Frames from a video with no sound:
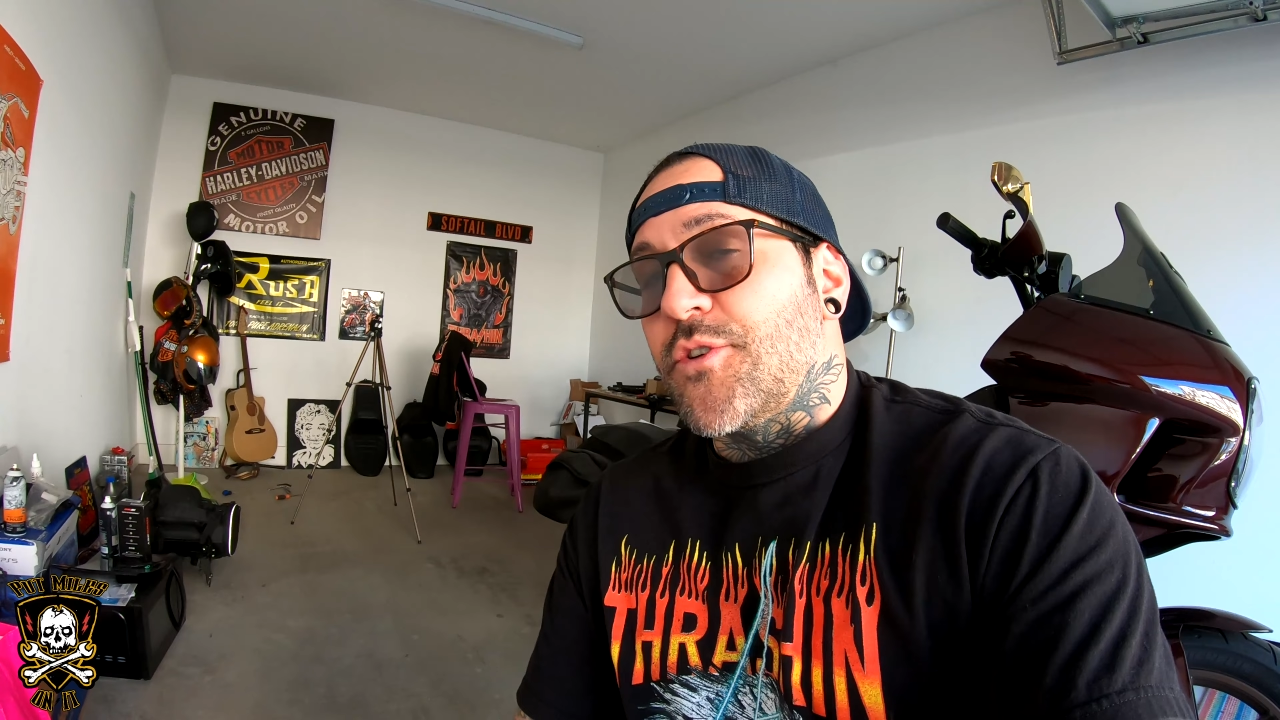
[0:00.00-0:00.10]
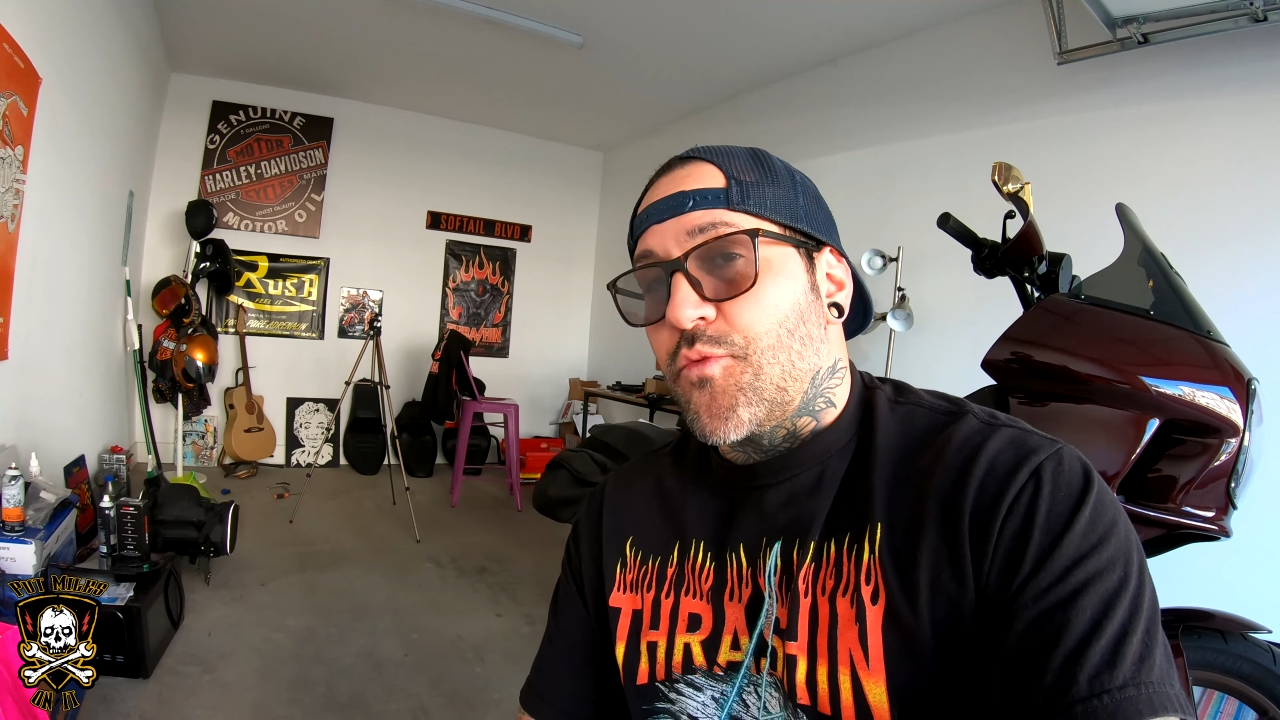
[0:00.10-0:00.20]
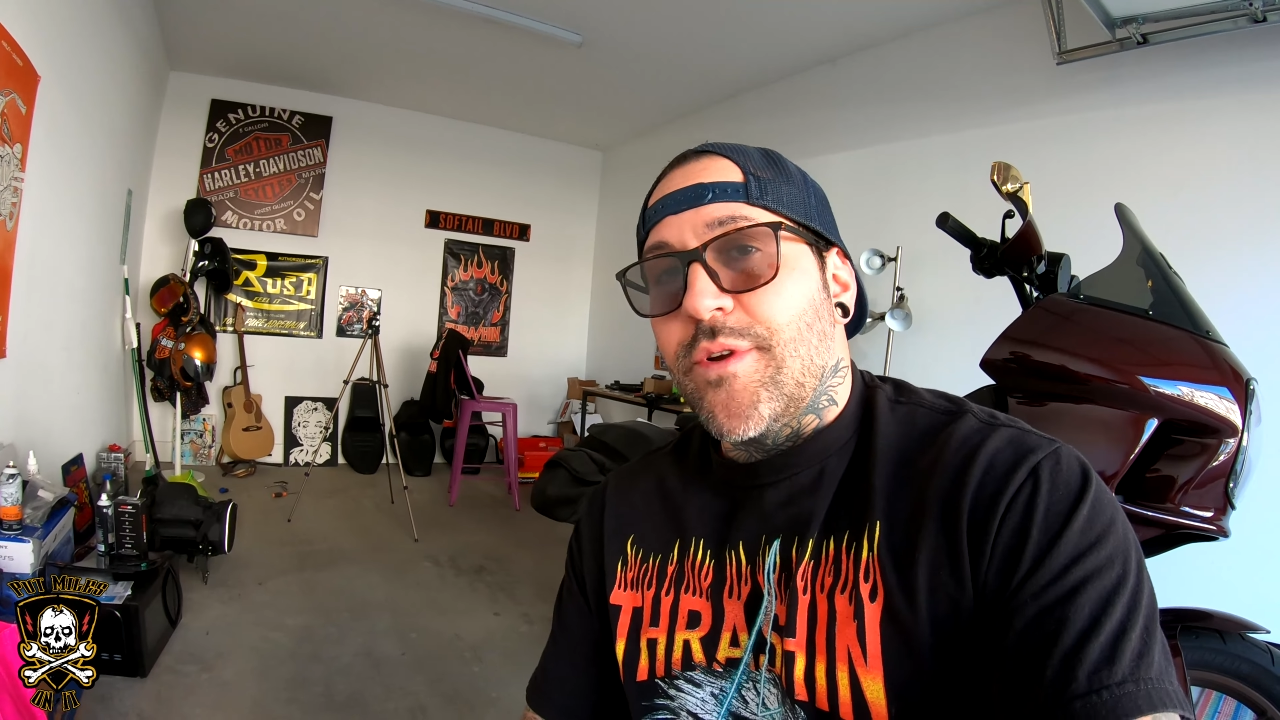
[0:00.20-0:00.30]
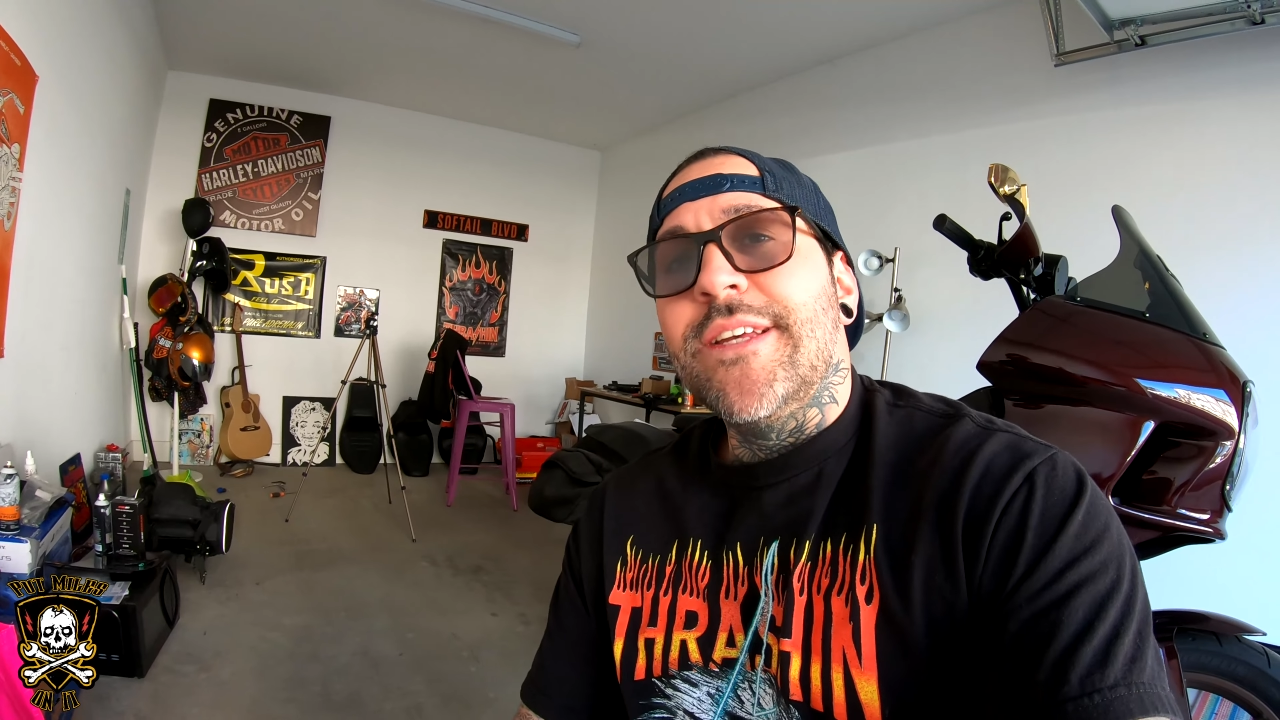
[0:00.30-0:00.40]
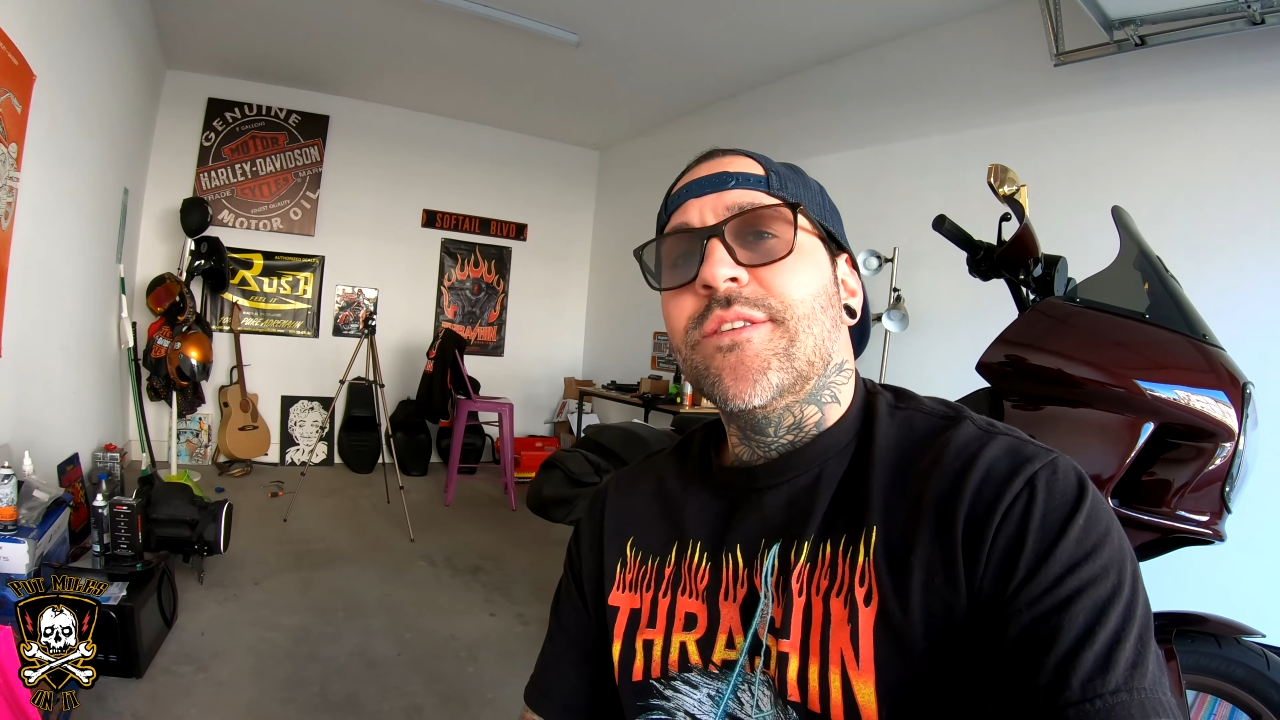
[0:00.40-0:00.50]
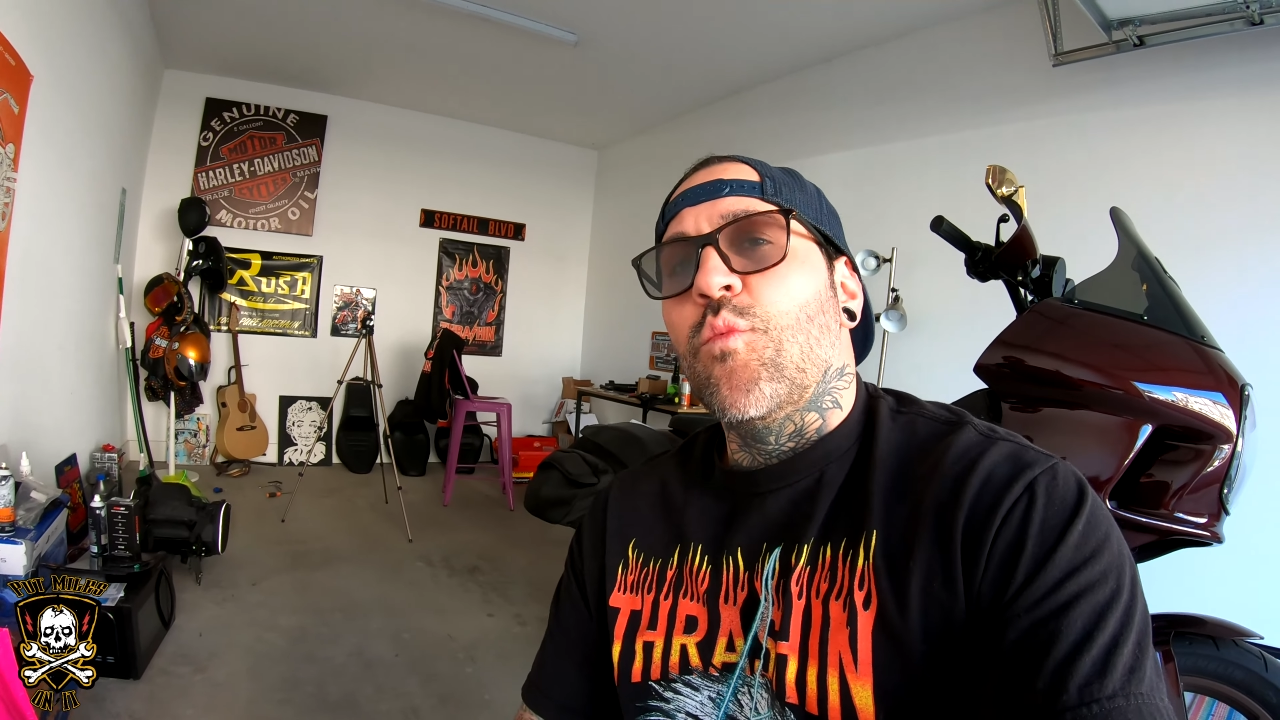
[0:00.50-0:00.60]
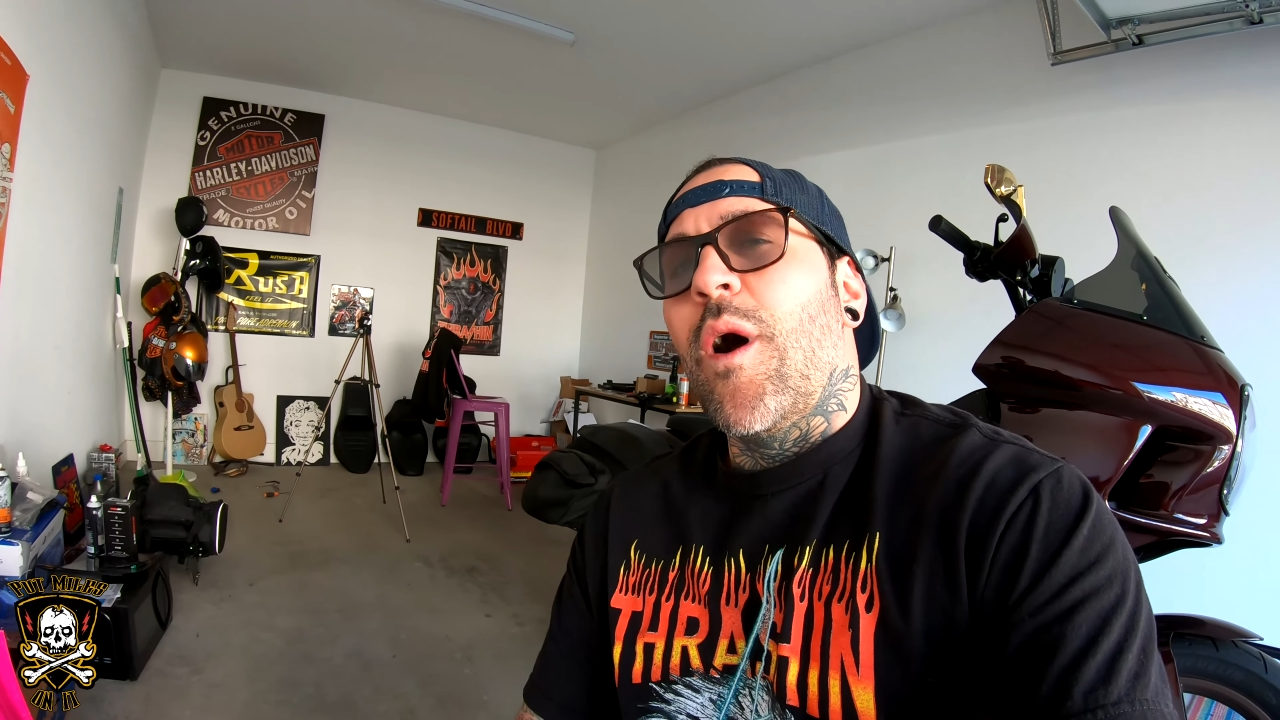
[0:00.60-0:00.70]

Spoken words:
a reason